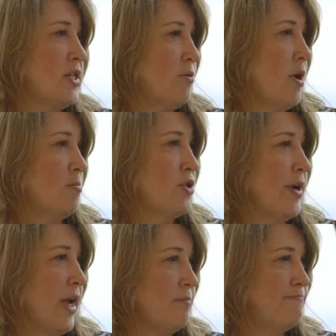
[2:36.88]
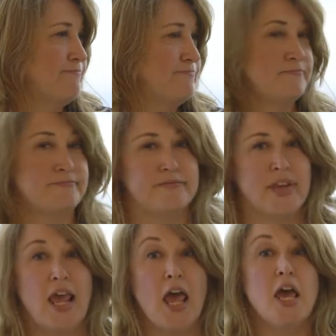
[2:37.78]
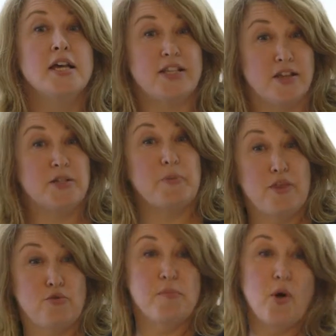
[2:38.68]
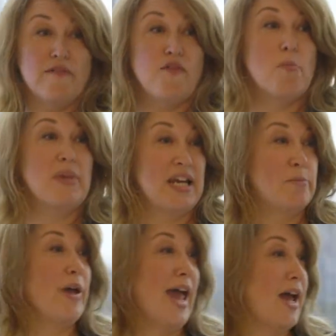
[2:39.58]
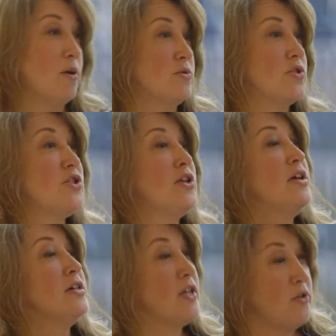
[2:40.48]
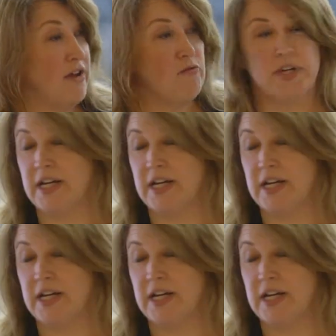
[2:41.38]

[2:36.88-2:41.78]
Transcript: I don't know, I'm doing it. So they spent £3.4 million so that everybody